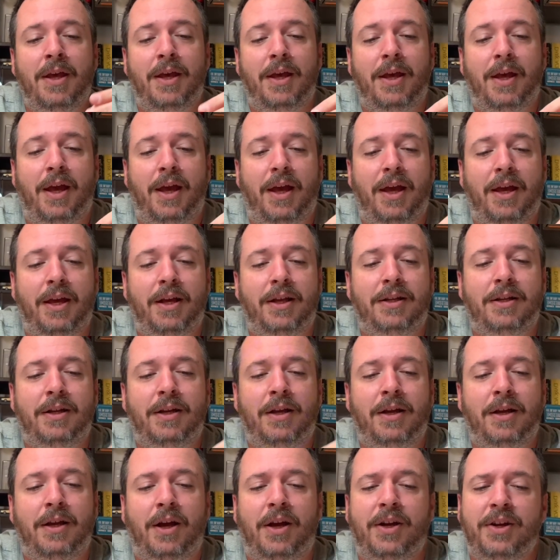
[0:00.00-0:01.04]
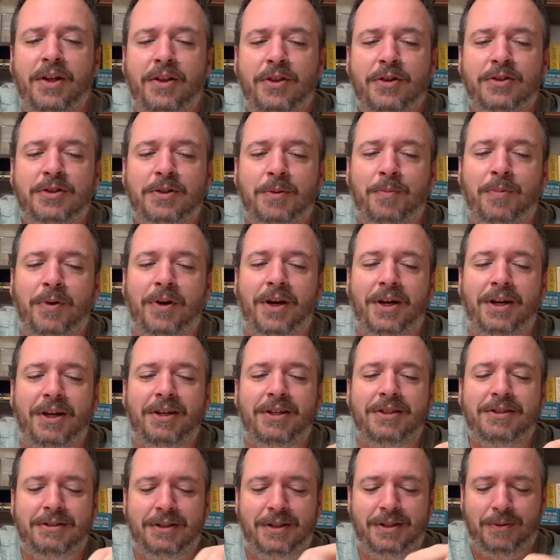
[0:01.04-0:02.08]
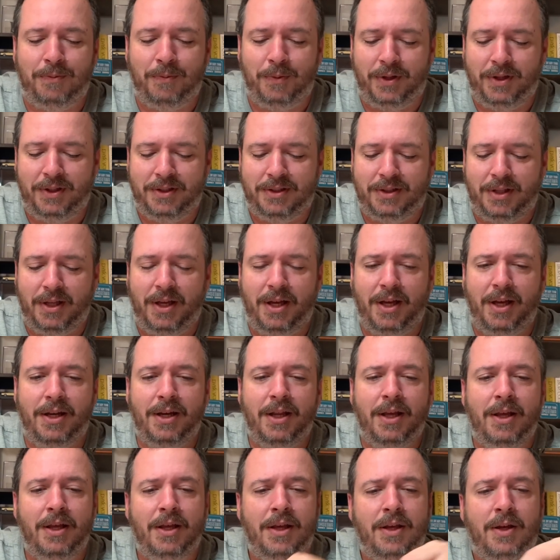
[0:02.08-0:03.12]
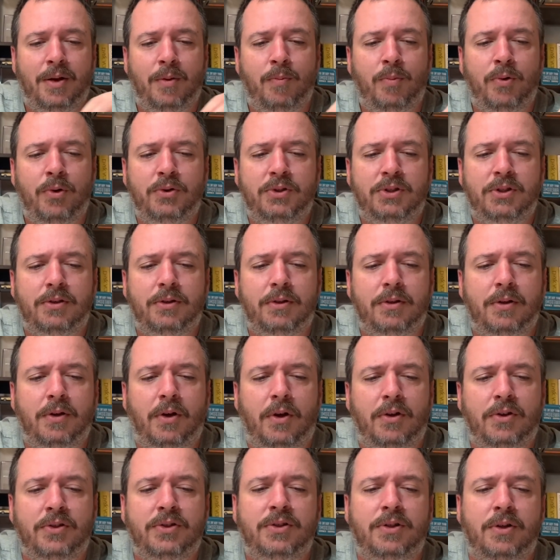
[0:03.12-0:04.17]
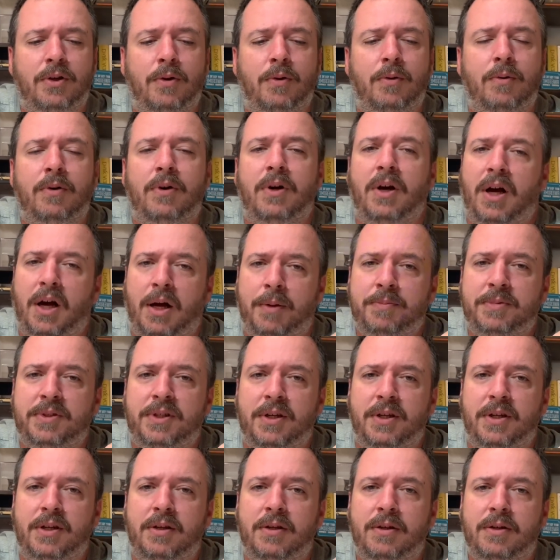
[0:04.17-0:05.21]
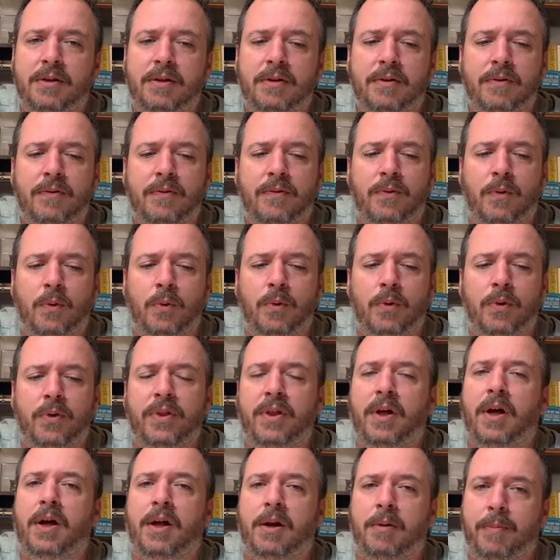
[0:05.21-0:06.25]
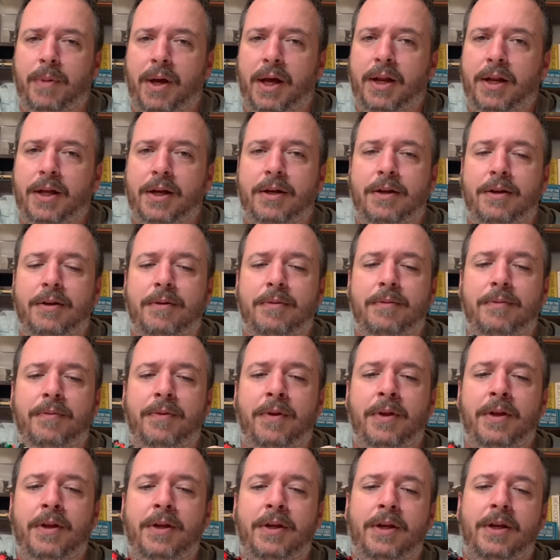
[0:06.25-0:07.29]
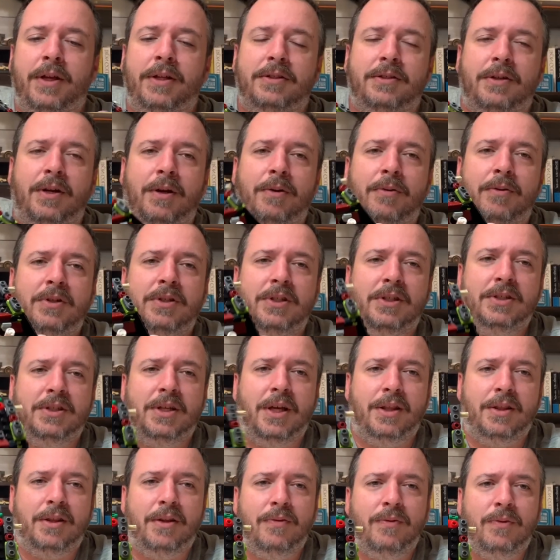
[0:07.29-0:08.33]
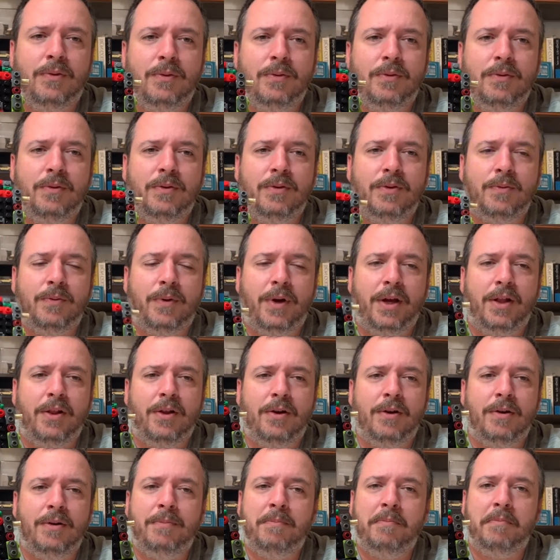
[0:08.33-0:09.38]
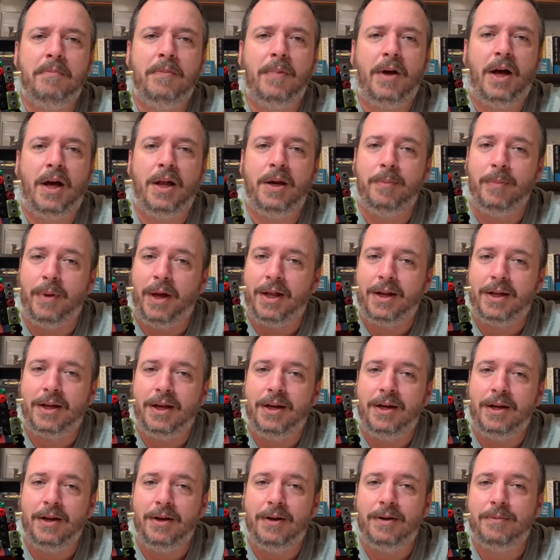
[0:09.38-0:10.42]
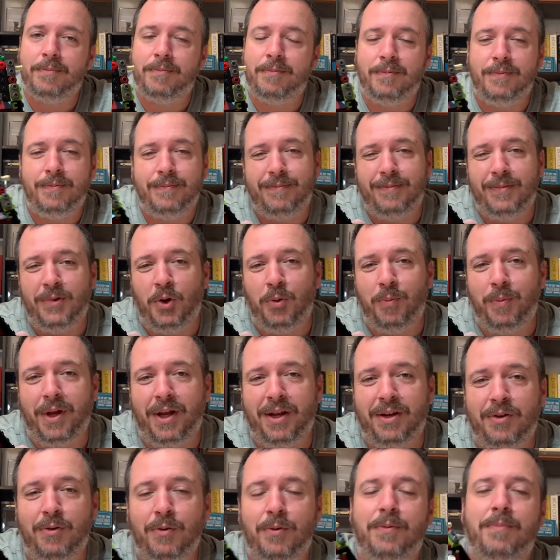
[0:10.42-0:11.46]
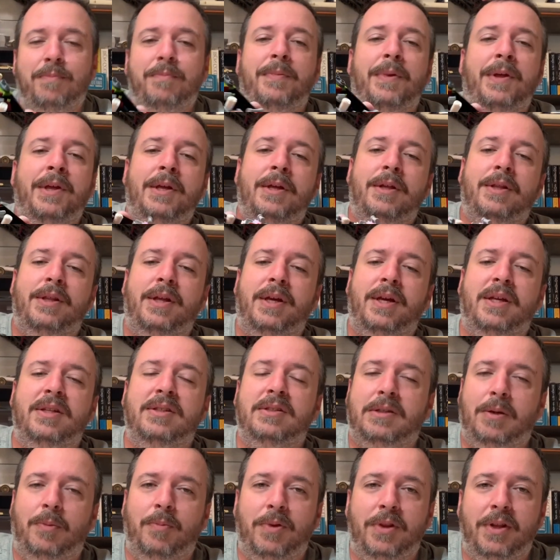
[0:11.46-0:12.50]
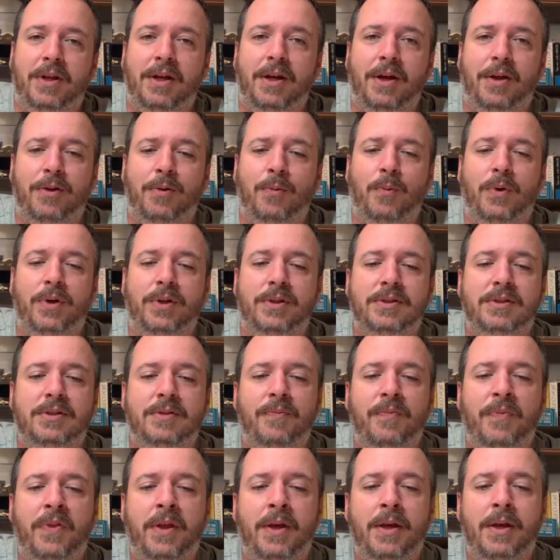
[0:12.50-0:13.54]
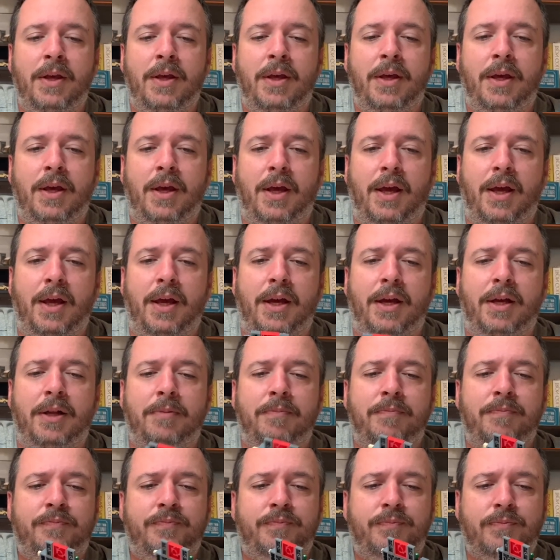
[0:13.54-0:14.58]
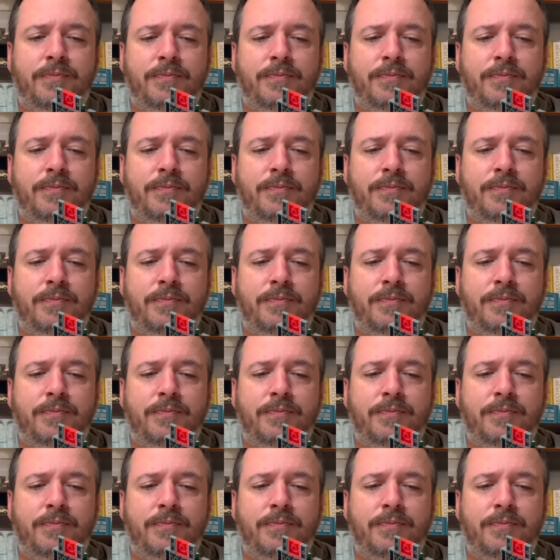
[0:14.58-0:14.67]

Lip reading: And another surprise was that Bruce also opted for the automatic. That's right, we just got the full regular automatic in here, no manual, like in some of the other ones. And,